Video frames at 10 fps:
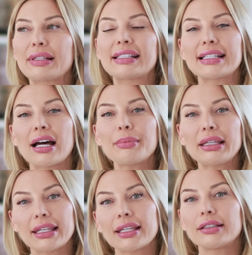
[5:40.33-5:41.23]
some
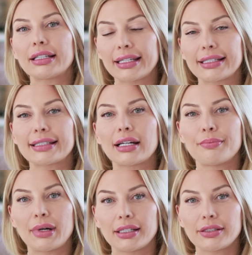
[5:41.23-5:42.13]
heel is a
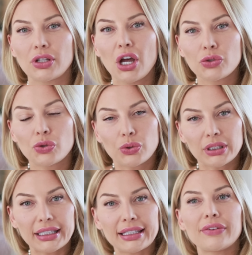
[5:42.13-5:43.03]
must to
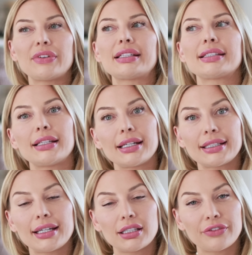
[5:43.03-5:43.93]
really give that
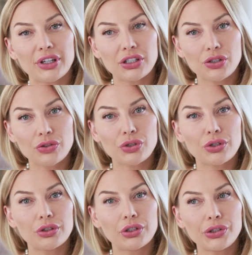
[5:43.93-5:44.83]
slight elevation to
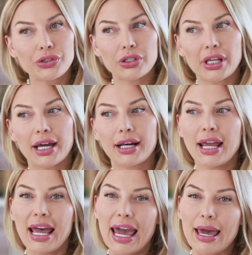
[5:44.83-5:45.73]
your look so that
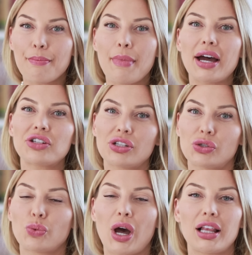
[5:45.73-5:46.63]
it
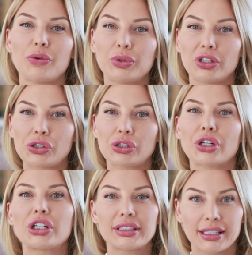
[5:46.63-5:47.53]
matches well with the
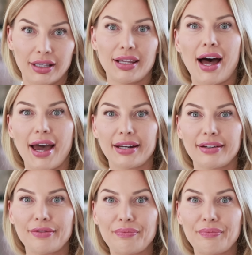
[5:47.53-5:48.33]
skirt line.